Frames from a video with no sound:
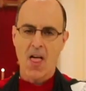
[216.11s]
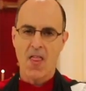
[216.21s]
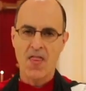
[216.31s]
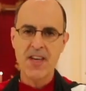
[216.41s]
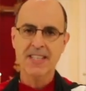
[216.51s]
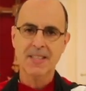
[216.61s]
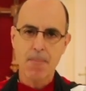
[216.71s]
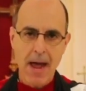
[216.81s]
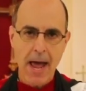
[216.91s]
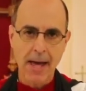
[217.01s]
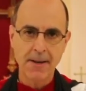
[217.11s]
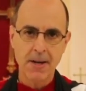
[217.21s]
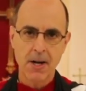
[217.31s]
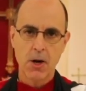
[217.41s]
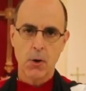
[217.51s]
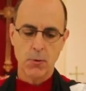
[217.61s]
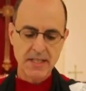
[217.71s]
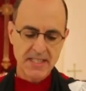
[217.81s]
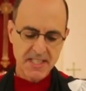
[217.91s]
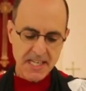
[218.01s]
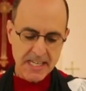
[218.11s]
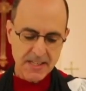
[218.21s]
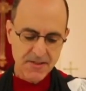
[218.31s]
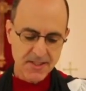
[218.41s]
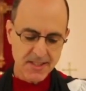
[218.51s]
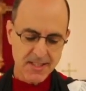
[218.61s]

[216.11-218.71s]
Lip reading: This man receives